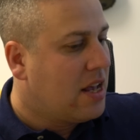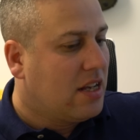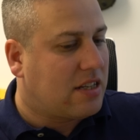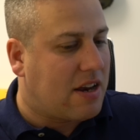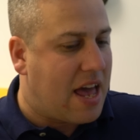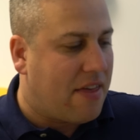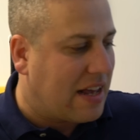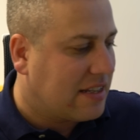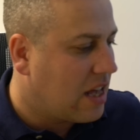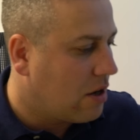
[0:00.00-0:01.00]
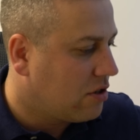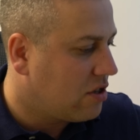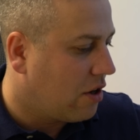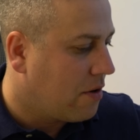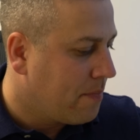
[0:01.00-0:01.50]
So yeah, that's those
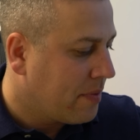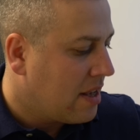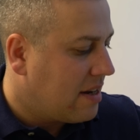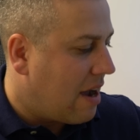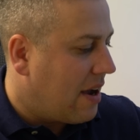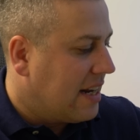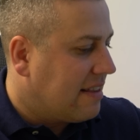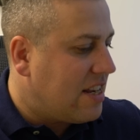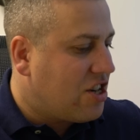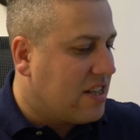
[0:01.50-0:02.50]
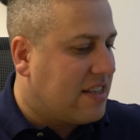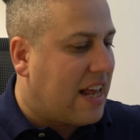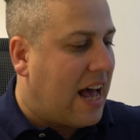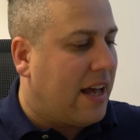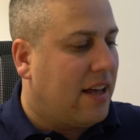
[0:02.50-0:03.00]
two. Now, in addition to
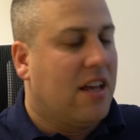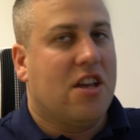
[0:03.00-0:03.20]
that,